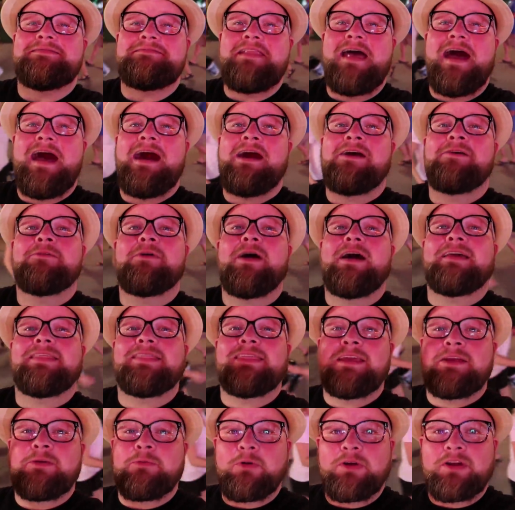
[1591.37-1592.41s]
Now I
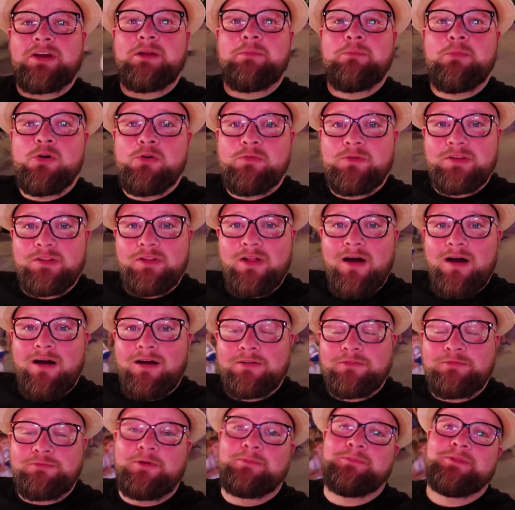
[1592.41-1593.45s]
think we're gonna move
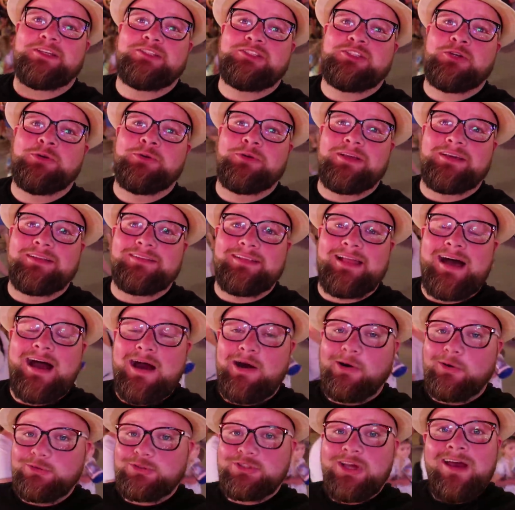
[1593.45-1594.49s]
along from the Tune-In
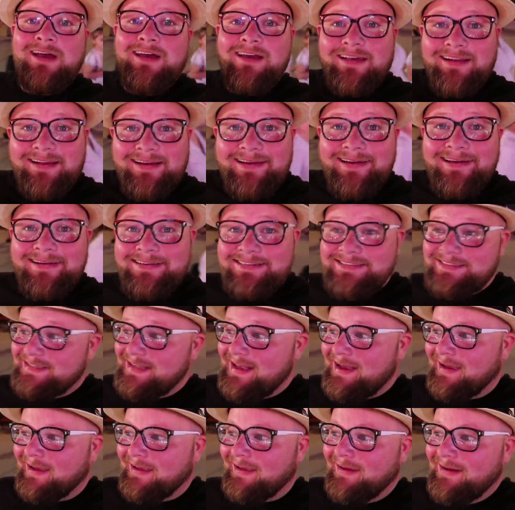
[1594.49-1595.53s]
Lounge, and I gotta
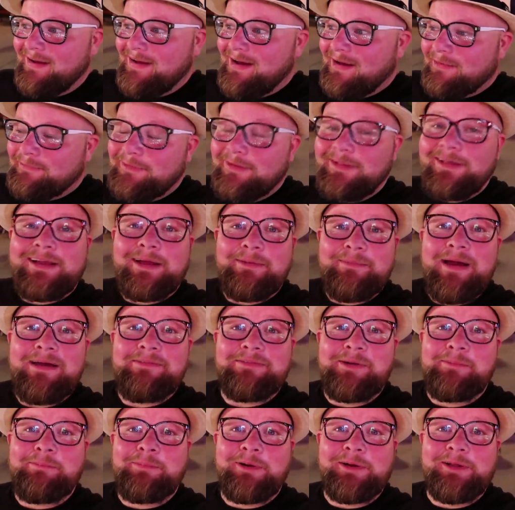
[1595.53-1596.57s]
say, I feel like I'm
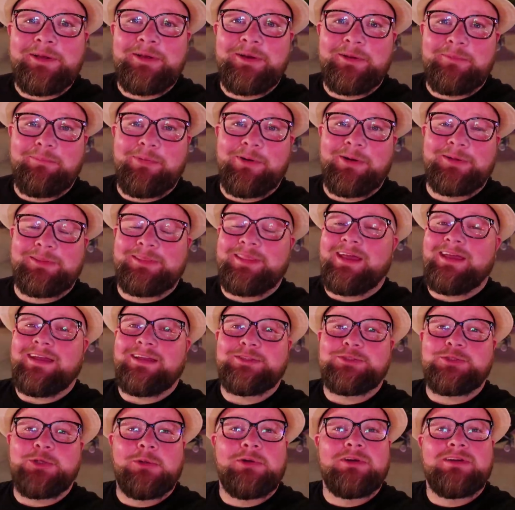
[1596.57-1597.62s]
having a pretty good birthday,
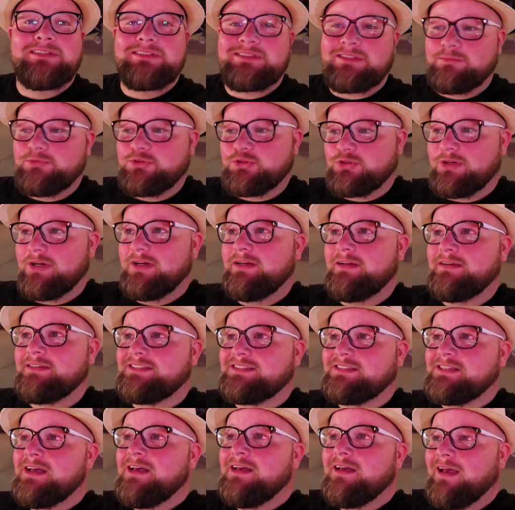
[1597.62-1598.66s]
enjoying some drinks
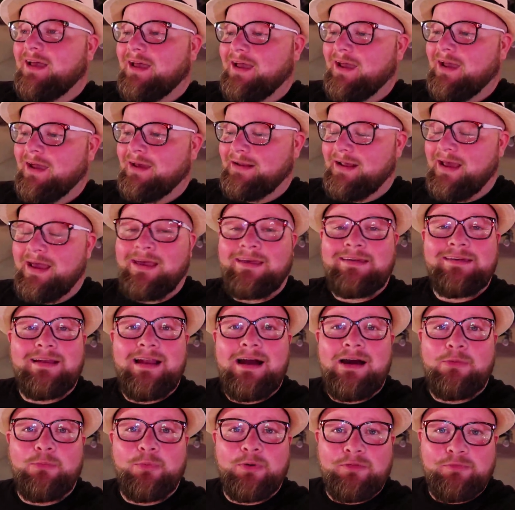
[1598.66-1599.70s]
and hanging
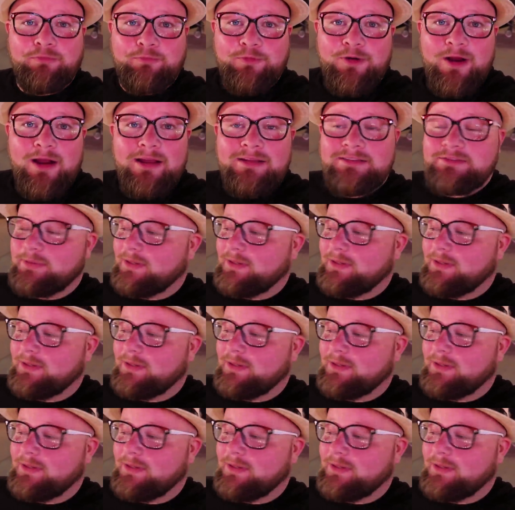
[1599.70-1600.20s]
out with friends.